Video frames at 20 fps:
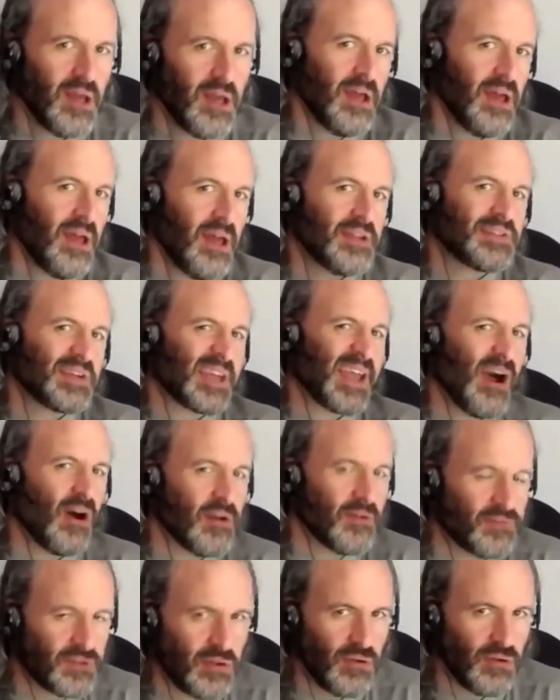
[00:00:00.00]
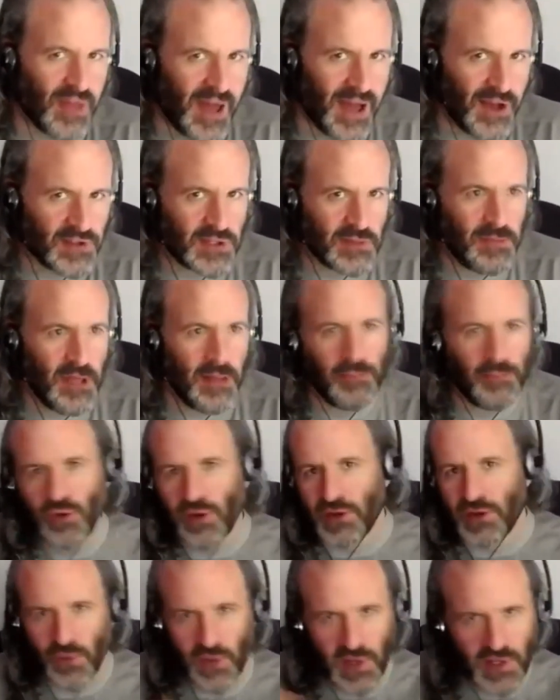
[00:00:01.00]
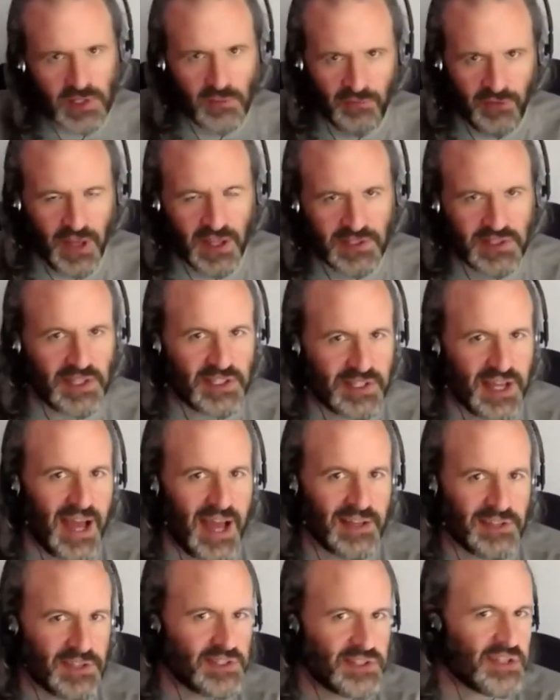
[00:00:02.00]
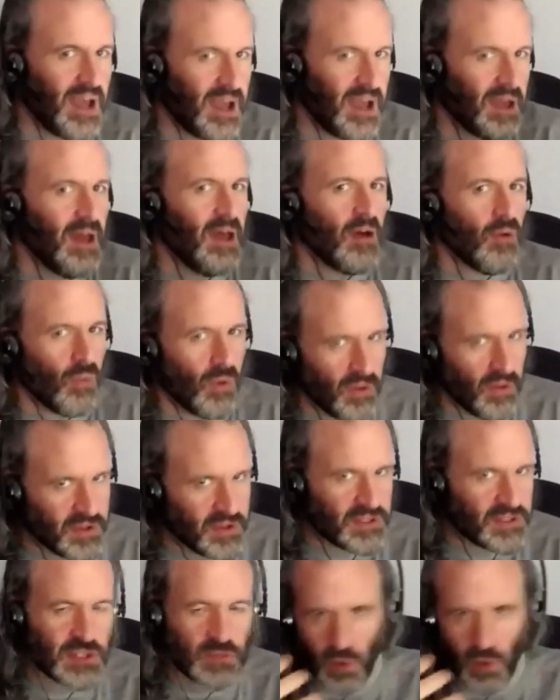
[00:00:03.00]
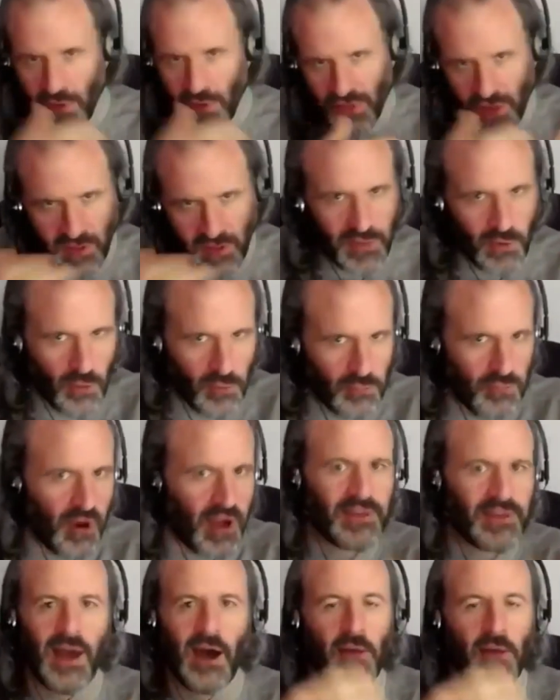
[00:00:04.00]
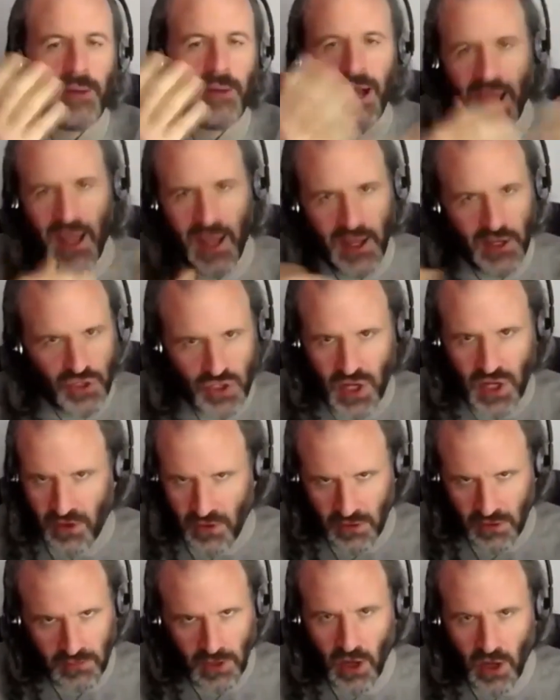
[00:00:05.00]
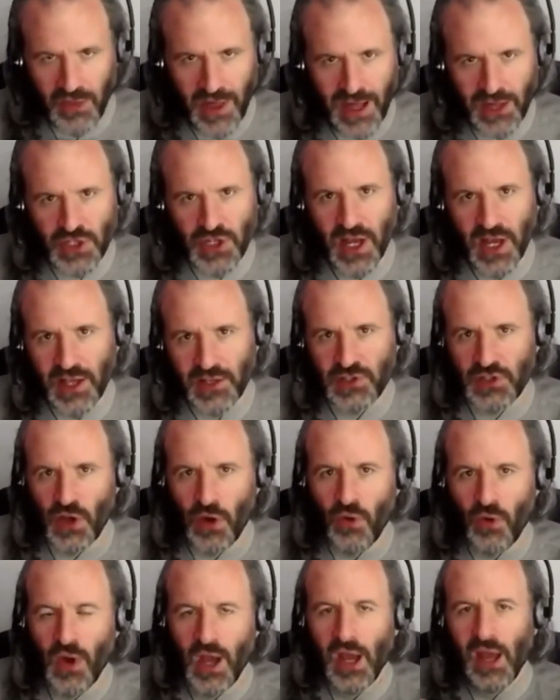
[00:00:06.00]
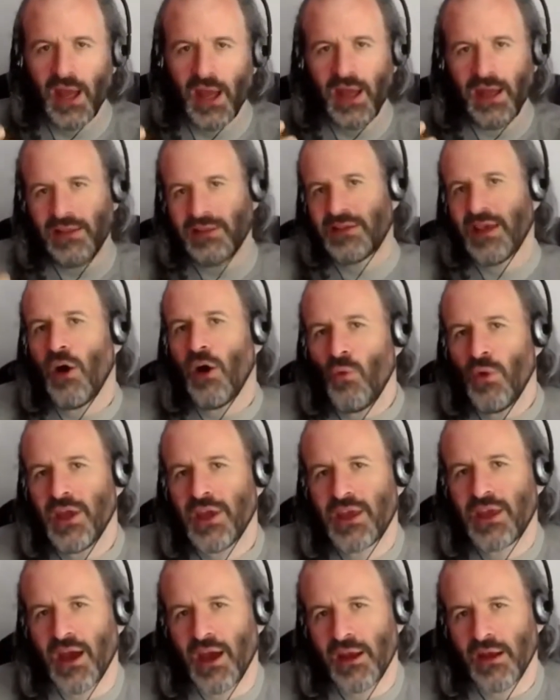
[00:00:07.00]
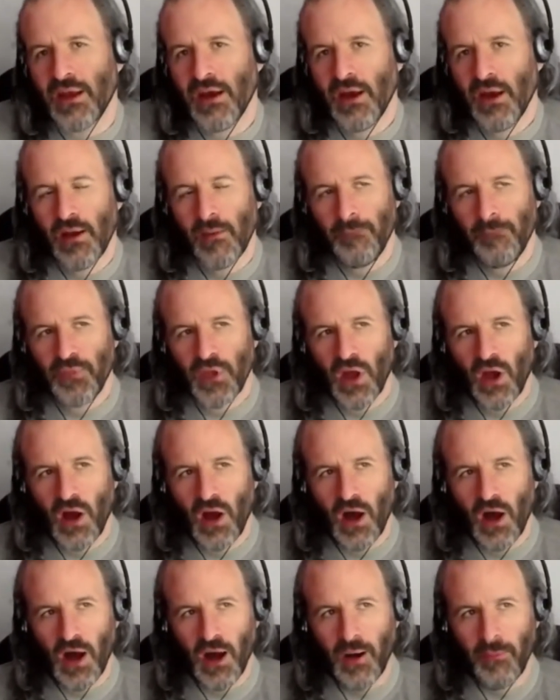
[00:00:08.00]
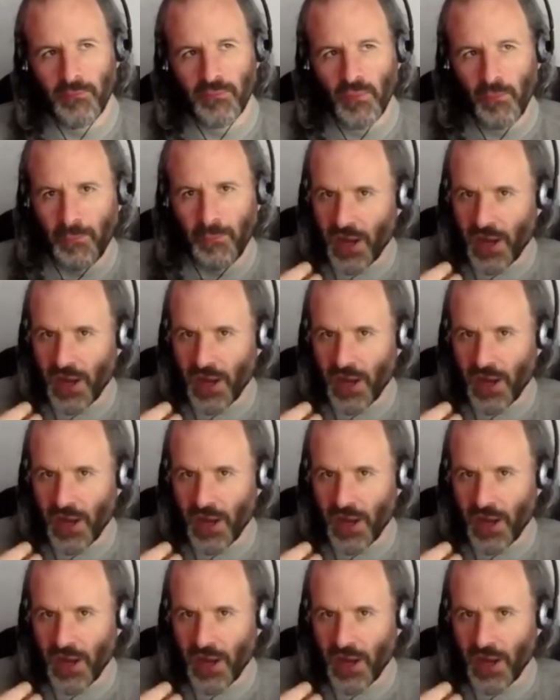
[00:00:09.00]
It's a count of 2,000 people and doing some fancy stats and saying, well, this is where we think they will break down by age, gender, all that jazz. So until we get better